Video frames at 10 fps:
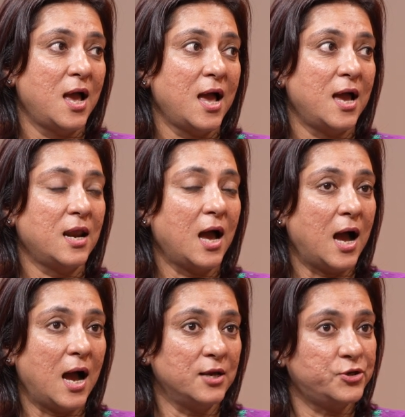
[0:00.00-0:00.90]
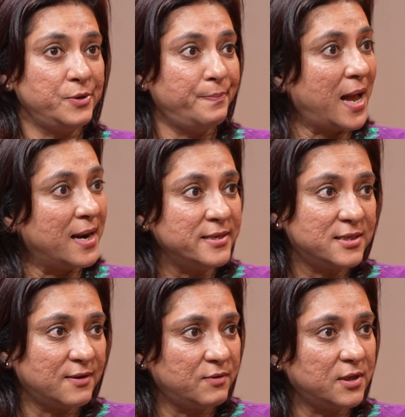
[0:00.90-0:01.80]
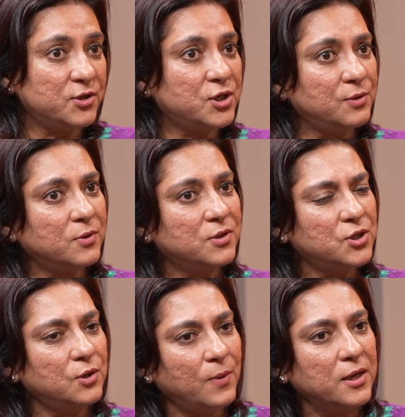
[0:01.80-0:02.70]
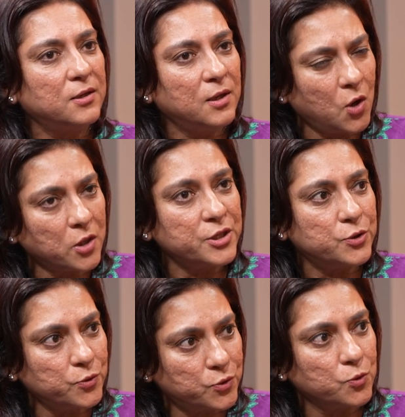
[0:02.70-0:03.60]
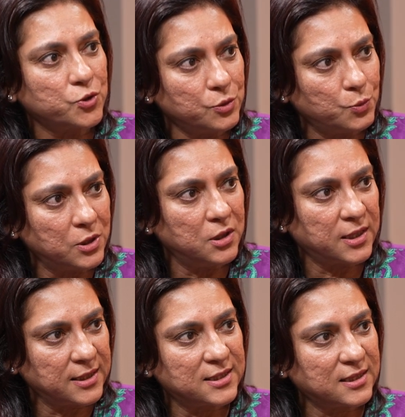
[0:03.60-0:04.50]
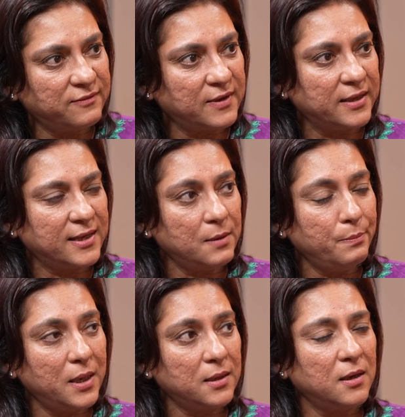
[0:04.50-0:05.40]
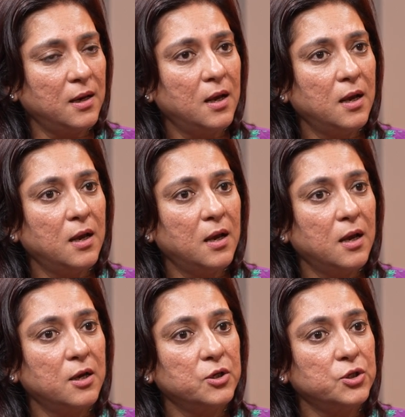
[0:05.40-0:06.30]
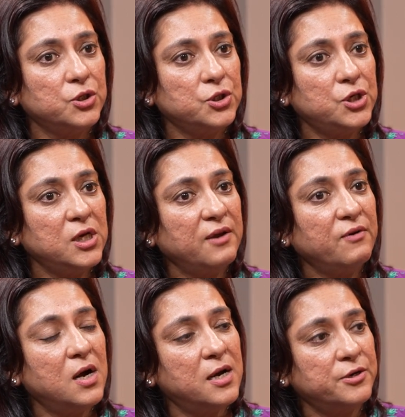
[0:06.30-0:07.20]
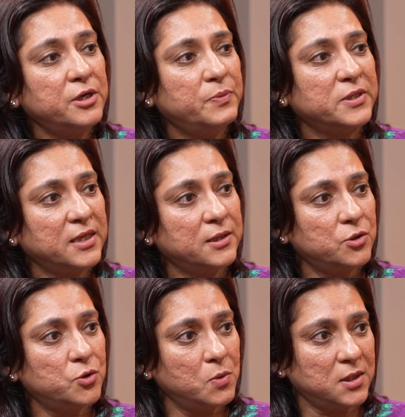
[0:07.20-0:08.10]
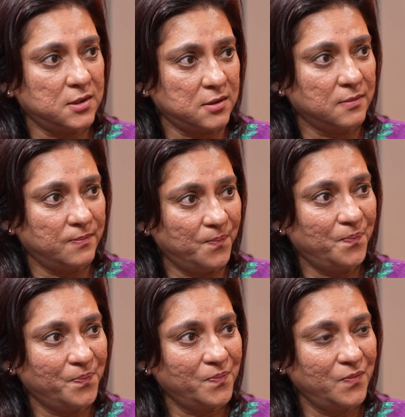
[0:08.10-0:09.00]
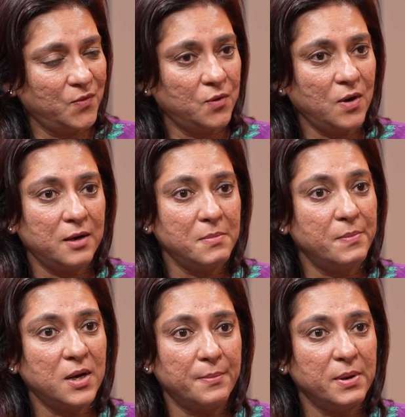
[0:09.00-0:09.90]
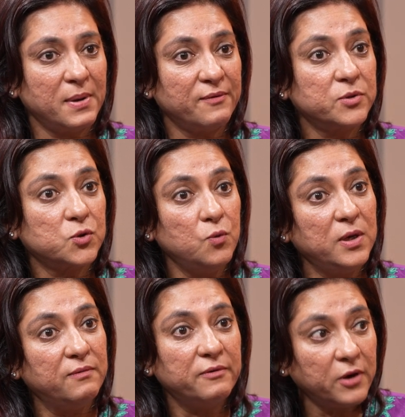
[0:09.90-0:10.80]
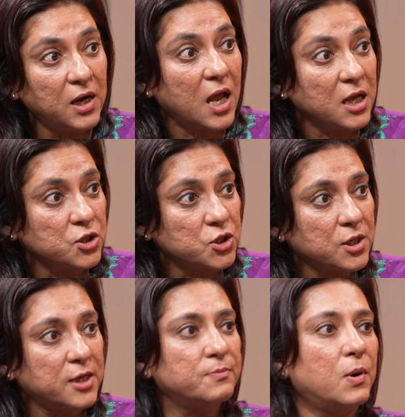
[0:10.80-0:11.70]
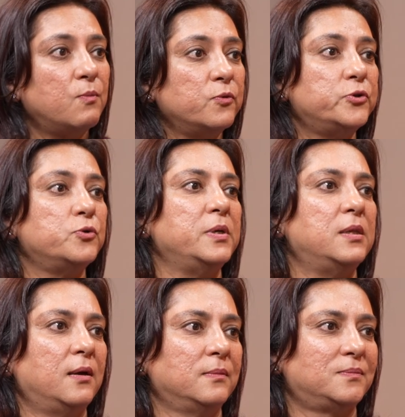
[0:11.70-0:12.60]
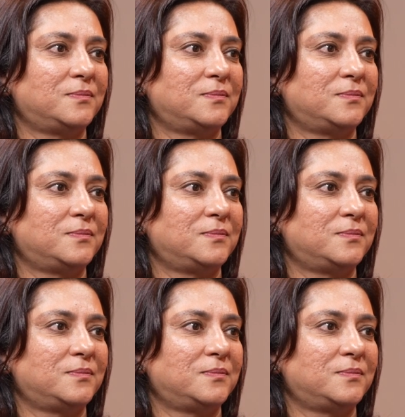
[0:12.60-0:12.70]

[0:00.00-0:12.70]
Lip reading: And she balanced everything. She went a lot into social work and stuff like that, but she gave 100% to us. I remember coming back from school even for lunch, and mom used to be there.